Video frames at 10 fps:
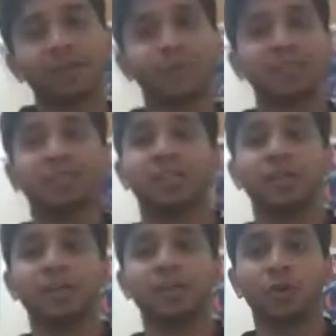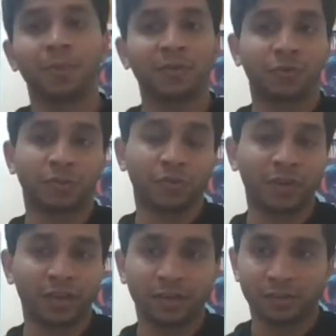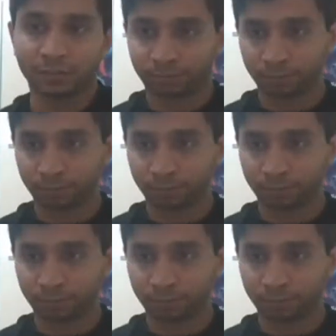years, PhD in the Europe are for three years.